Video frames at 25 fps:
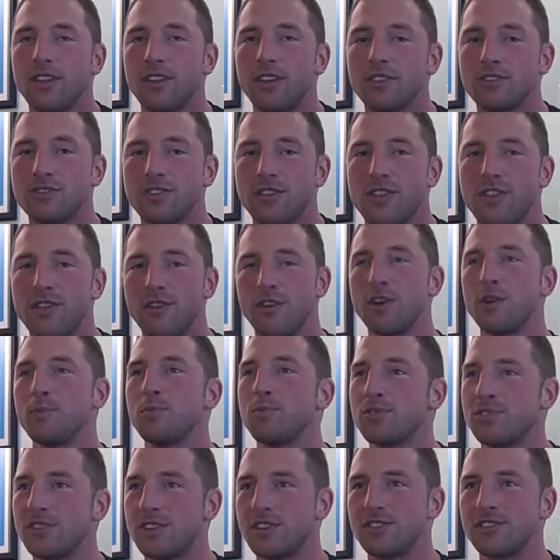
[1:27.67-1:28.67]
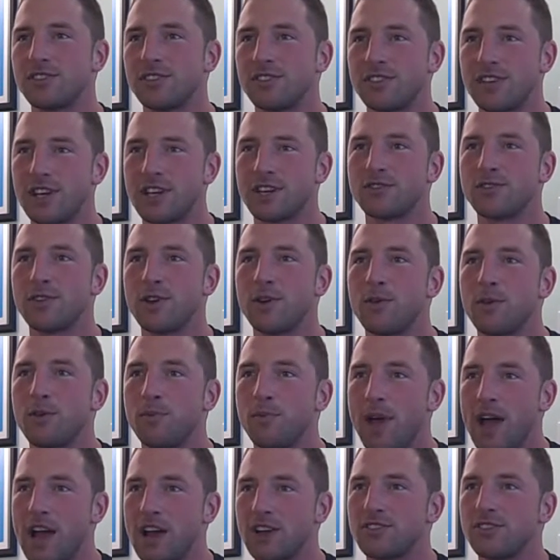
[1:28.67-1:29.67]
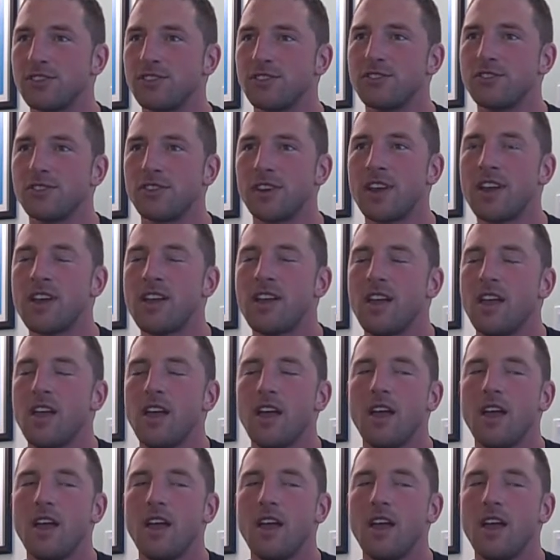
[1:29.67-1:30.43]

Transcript: there's a 30% success rate with back surgery.